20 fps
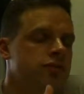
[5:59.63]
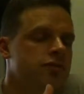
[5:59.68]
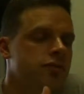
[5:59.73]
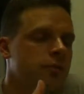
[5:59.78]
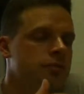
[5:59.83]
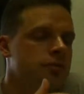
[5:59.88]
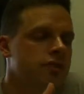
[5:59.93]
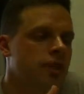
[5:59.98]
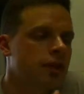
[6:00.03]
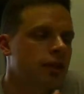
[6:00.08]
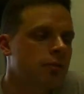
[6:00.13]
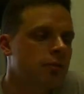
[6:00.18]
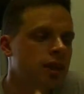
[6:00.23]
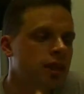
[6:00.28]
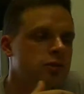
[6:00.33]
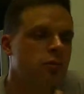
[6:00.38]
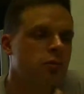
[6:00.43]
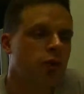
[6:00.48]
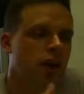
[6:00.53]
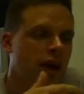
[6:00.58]
be represented
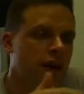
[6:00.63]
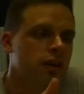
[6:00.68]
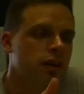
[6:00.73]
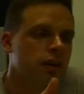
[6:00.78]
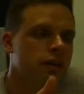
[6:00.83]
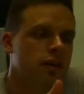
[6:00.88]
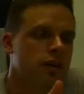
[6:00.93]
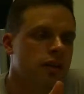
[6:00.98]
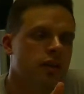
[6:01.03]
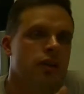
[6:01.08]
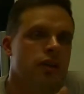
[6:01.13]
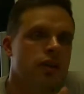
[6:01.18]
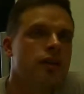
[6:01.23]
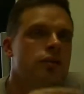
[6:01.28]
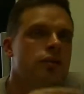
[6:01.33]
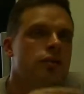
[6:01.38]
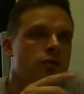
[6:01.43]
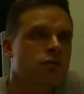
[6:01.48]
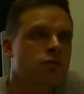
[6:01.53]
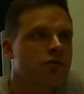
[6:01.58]
much more
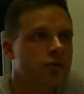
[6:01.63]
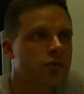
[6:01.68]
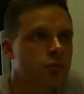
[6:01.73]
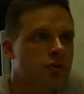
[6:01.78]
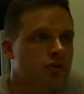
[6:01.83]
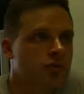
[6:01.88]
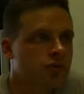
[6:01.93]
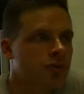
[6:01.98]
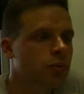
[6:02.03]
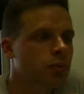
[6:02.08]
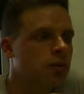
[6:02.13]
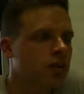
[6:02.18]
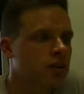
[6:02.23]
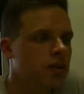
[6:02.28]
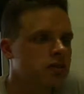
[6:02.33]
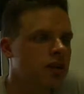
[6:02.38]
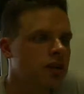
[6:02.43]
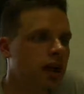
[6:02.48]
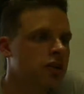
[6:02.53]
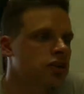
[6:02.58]
elegantly with fewer
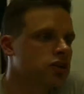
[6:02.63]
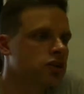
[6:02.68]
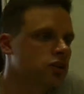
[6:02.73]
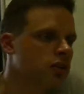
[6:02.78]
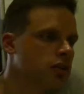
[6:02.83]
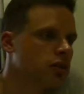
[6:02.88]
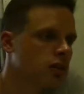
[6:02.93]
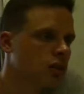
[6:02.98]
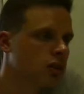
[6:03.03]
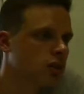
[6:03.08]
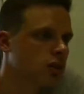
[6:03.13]
notation